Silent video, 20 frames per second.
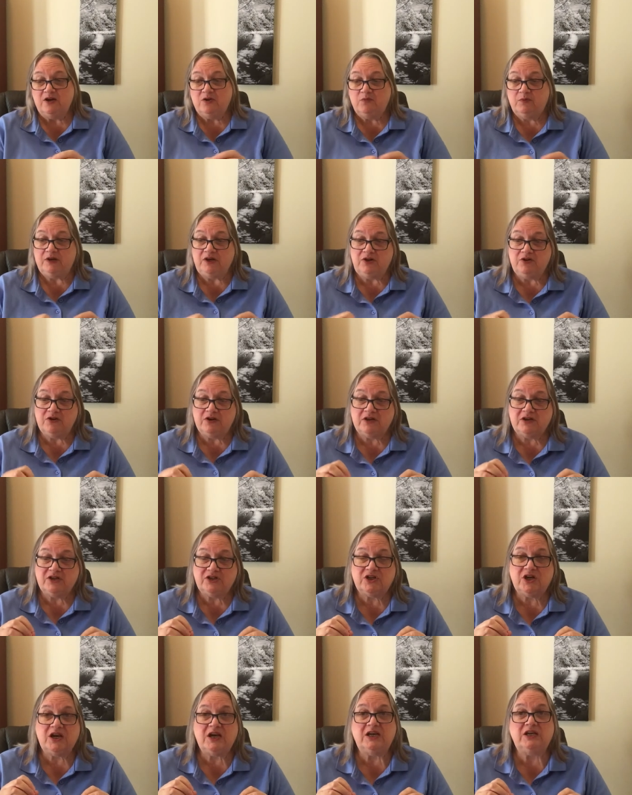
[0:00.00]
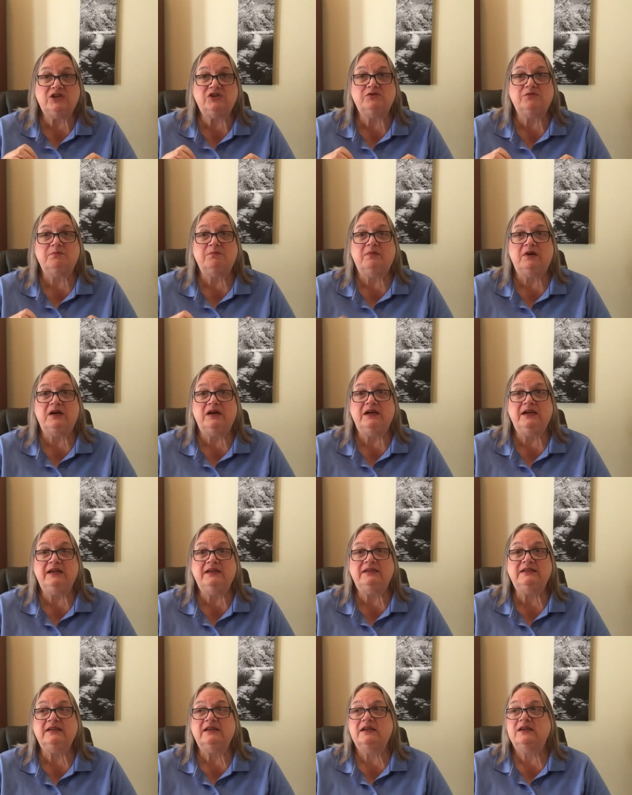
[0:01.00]
When you can change your
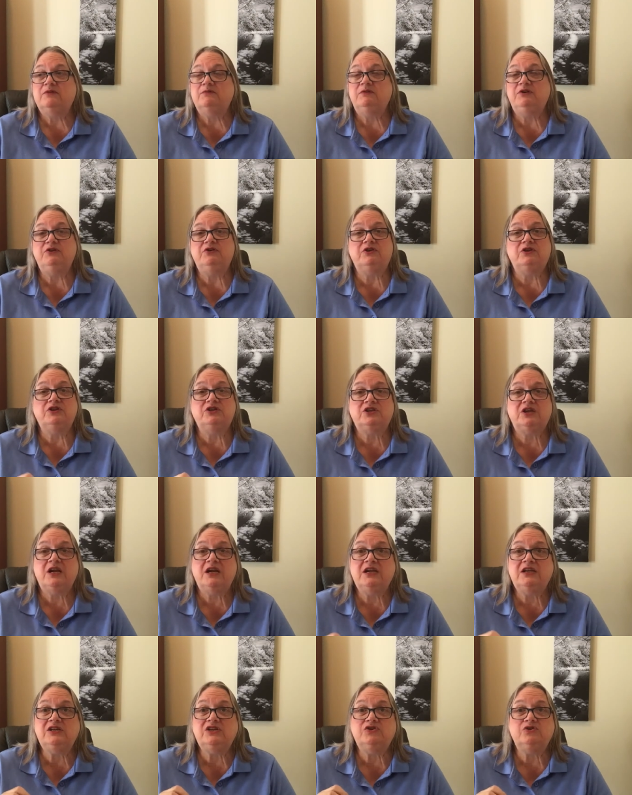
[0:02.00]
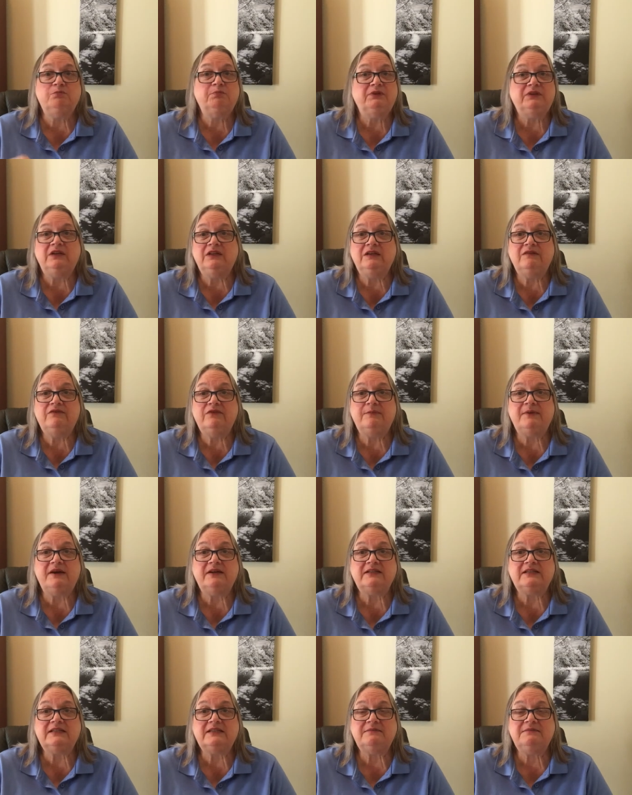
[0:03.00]
mind, you can change your belief
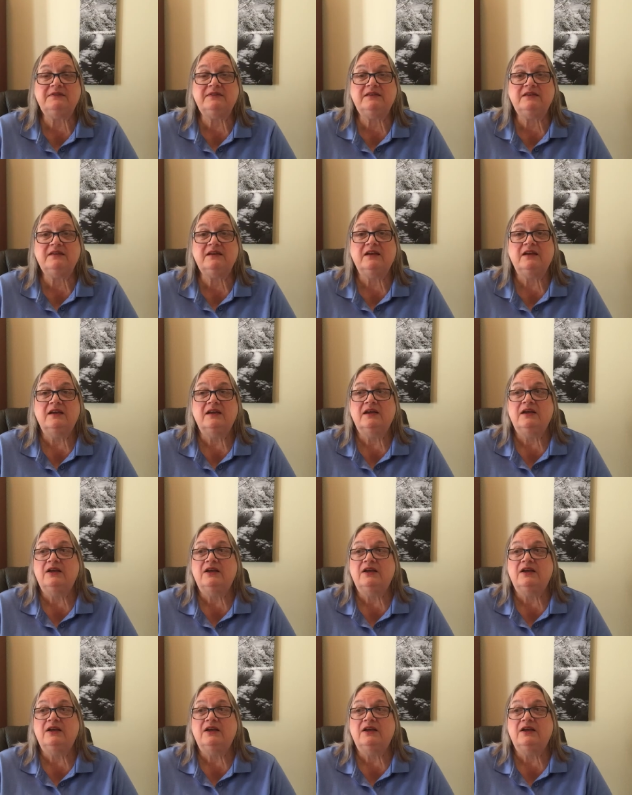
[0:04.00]
about something,